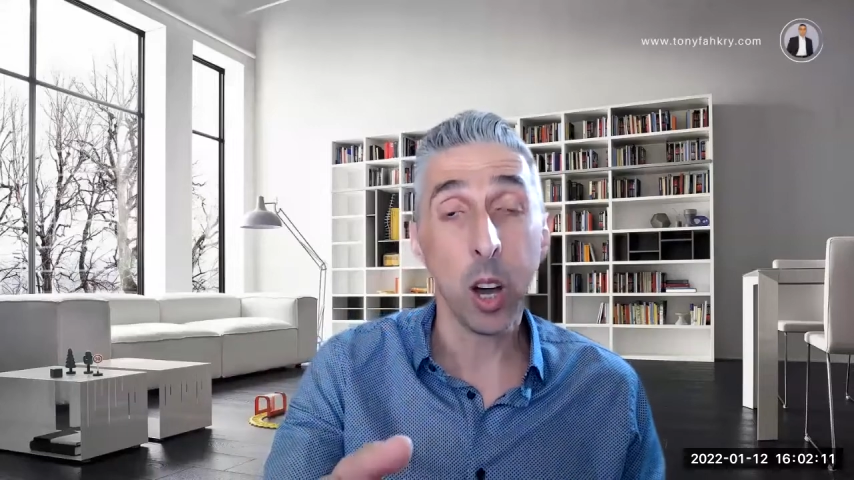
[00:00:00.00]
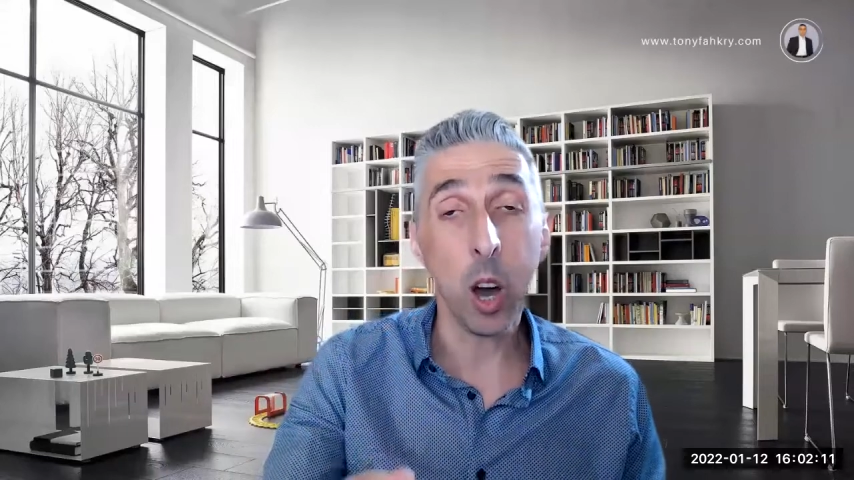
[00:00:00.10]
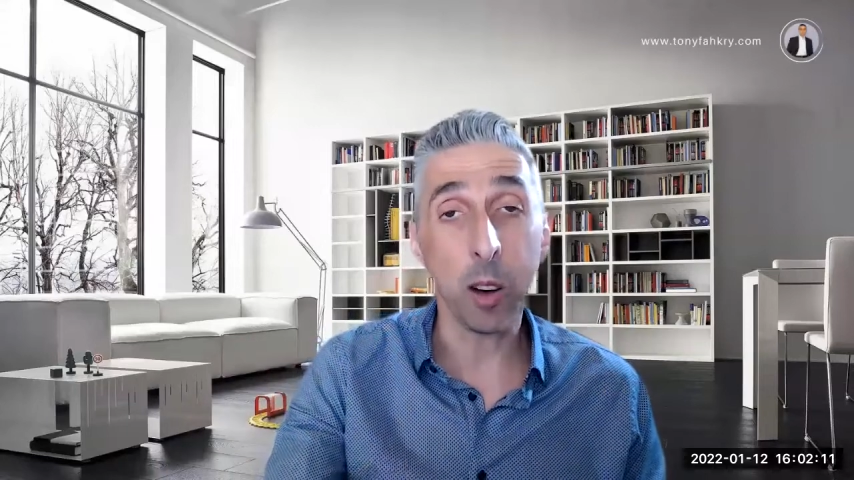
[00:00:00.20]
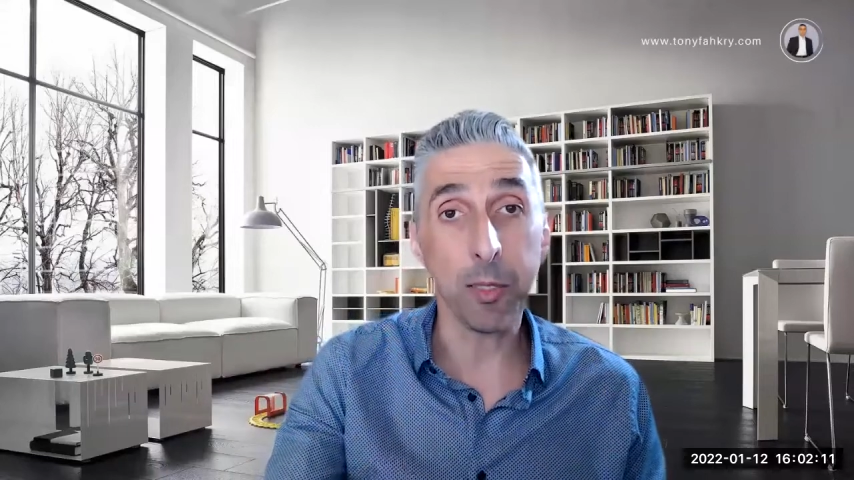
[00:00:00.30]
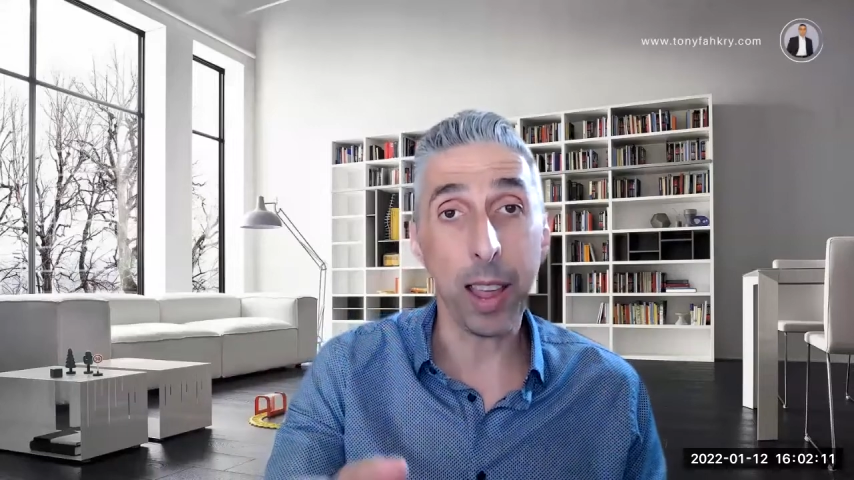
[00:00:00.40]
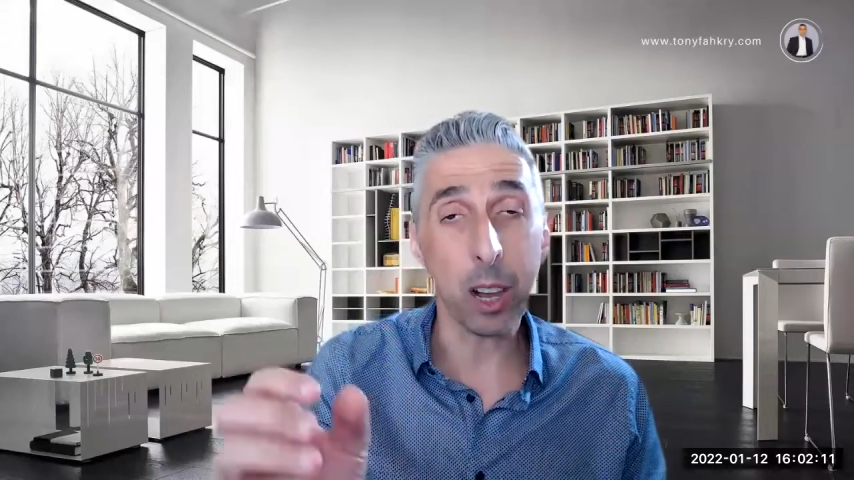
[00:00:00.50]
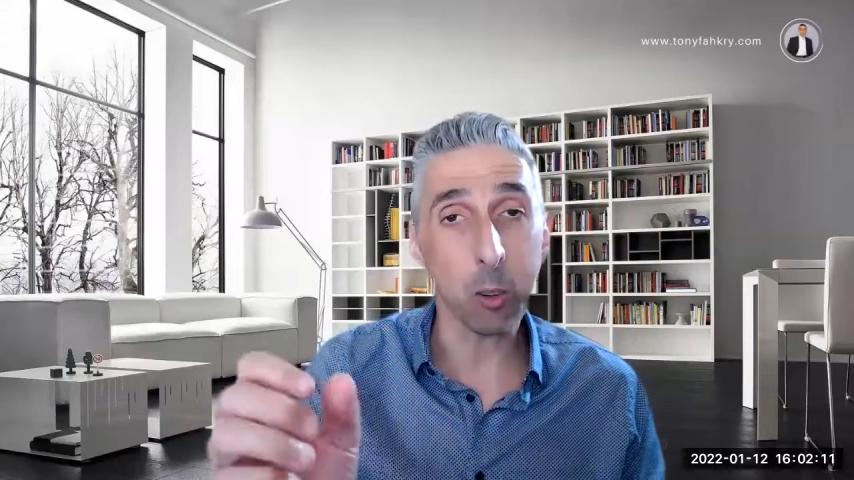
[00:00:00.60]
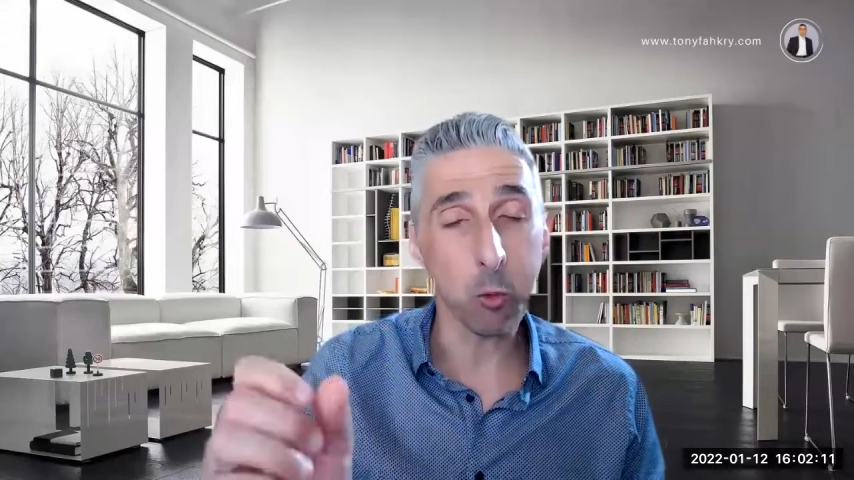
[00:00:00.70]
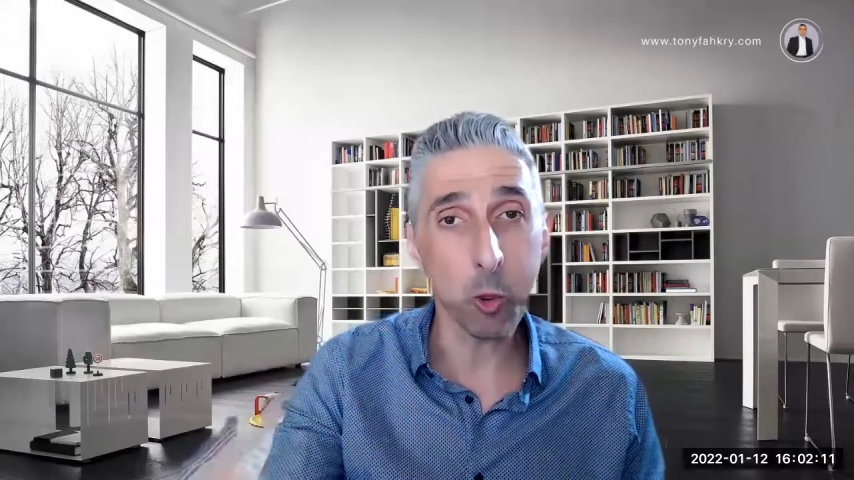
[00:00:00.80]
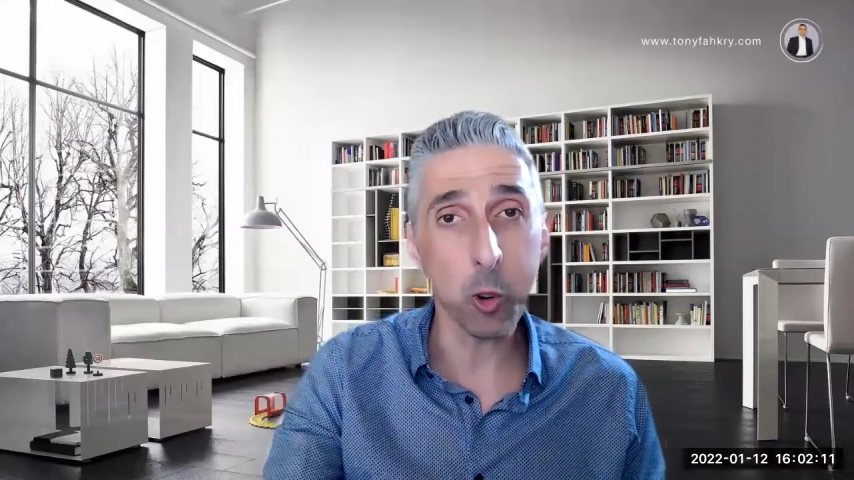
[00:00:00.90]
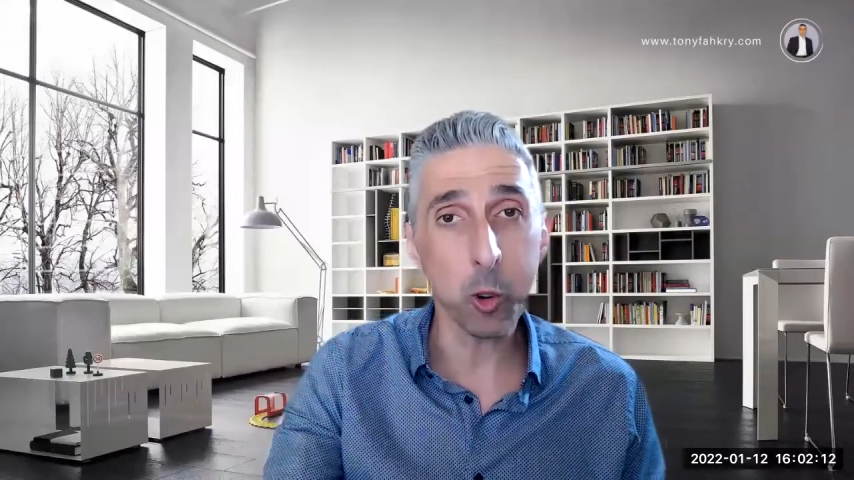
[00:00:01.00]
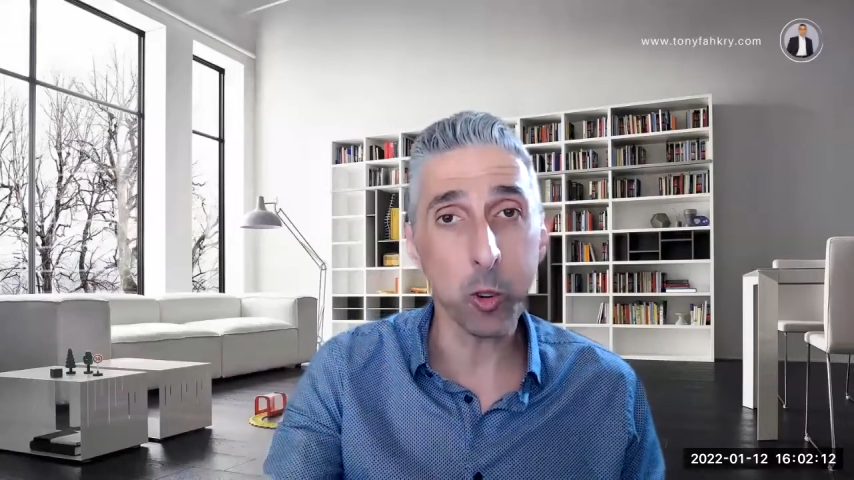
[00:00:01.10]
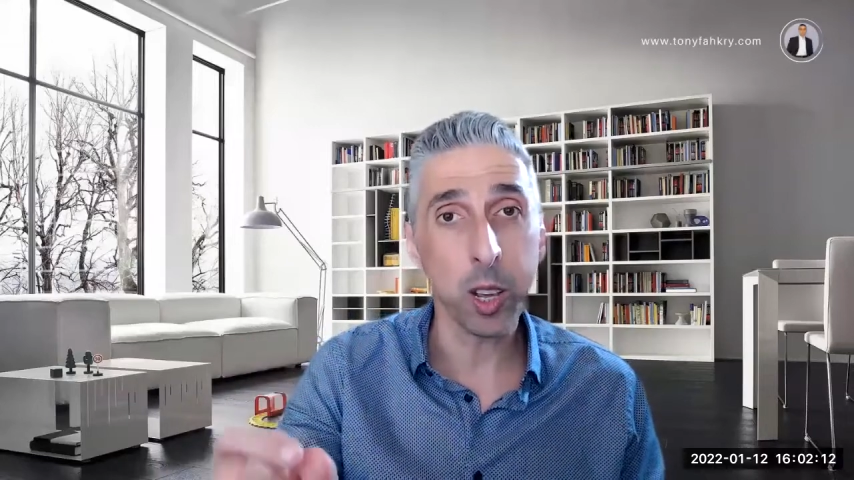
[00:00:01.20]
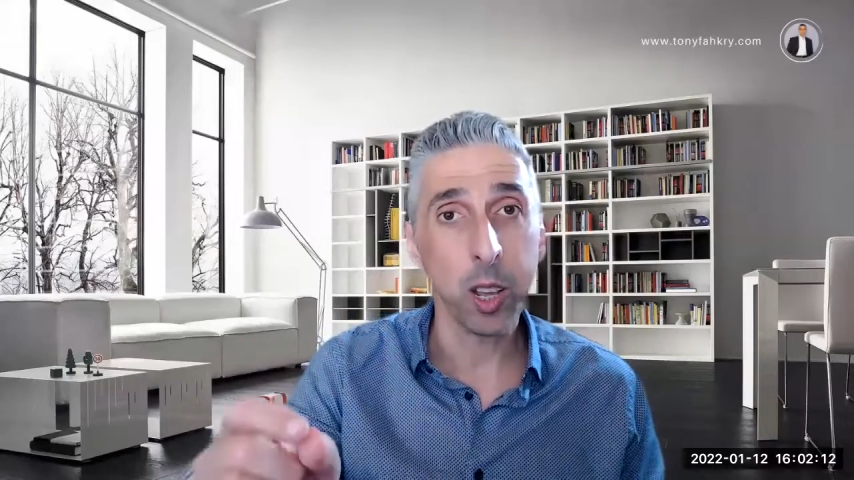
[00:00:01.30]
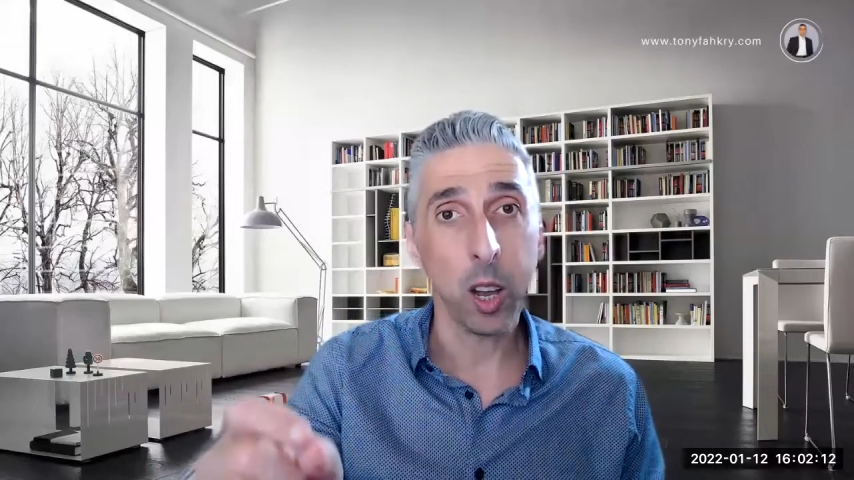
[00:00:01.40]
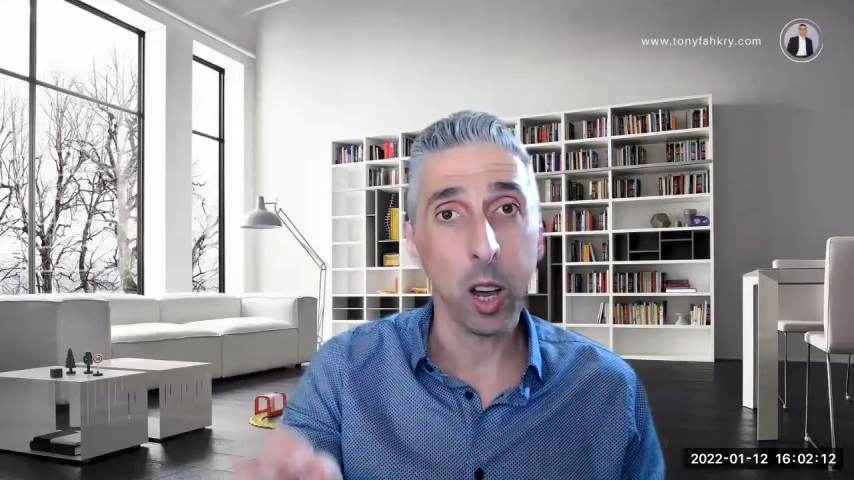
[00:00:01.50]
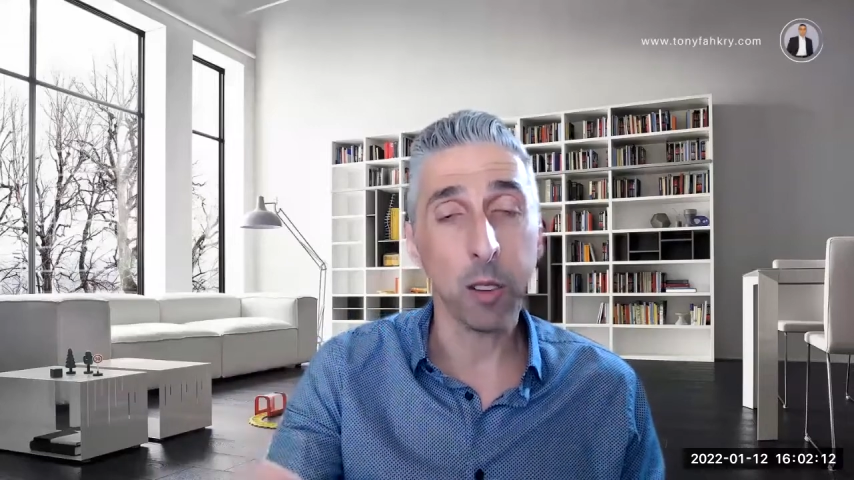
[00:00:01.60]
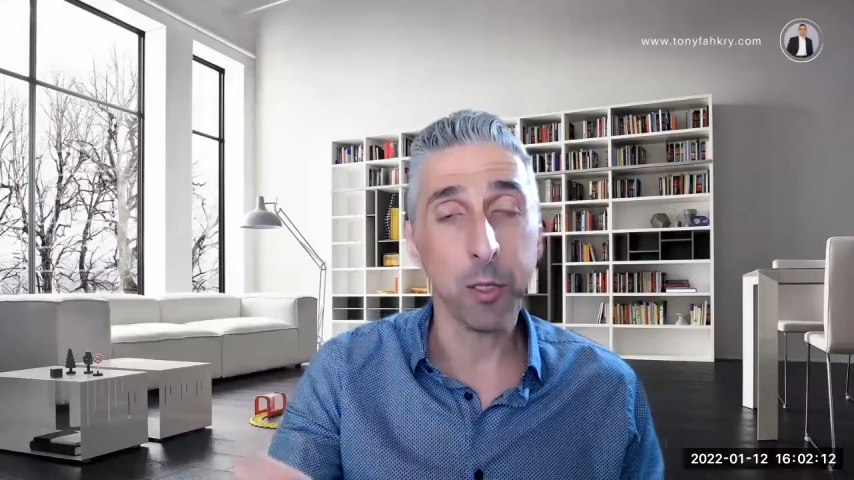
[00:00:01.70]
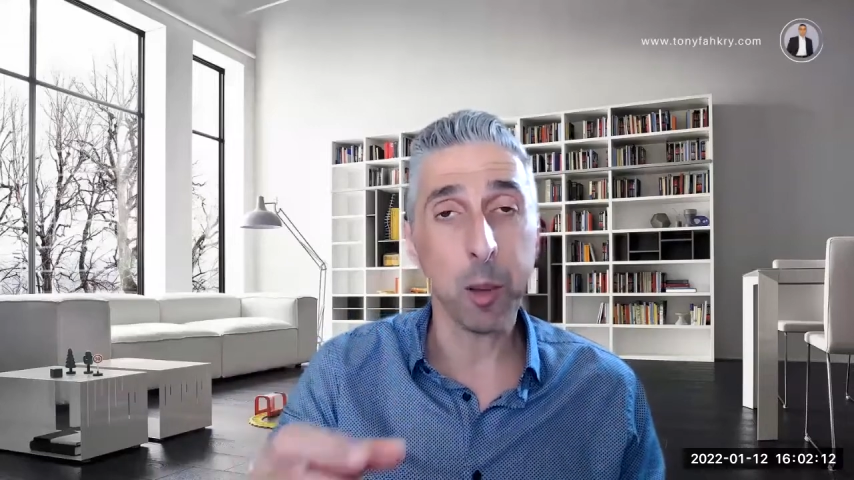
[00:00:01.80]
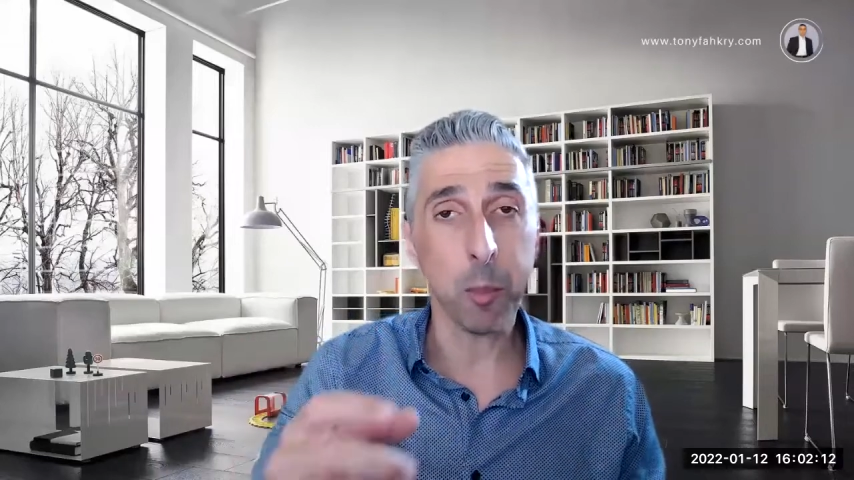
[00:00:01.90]
off. How rude
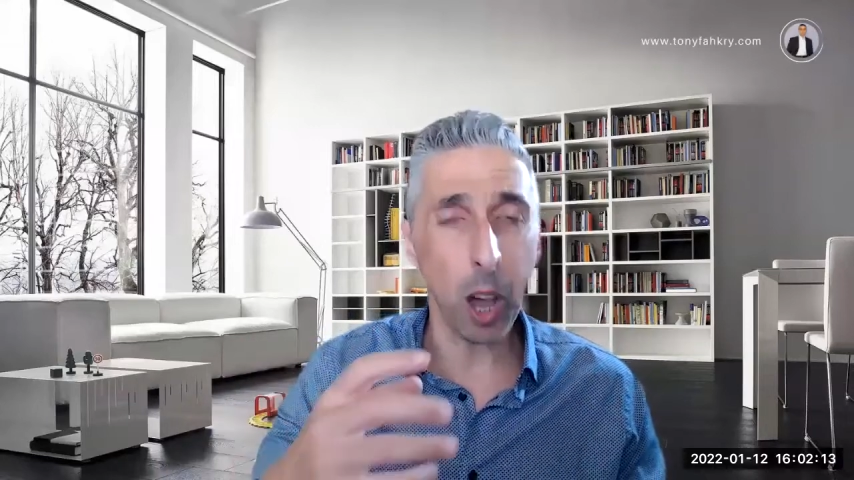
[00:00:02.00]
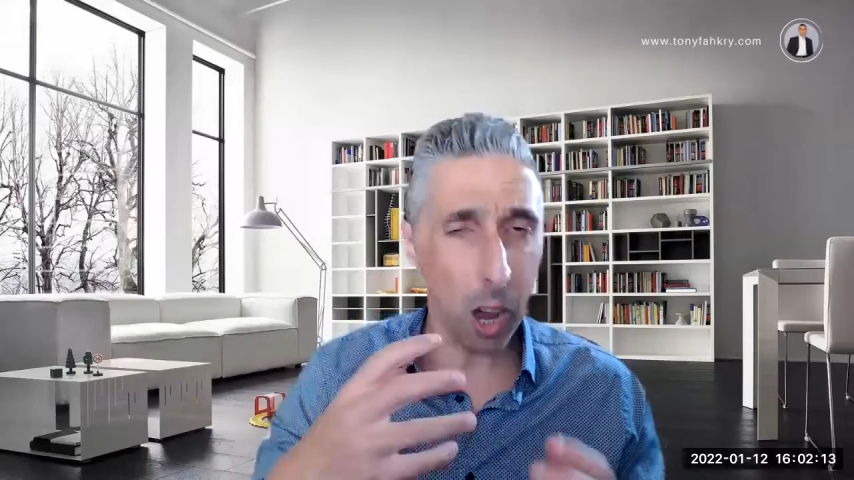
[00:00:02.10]
of them!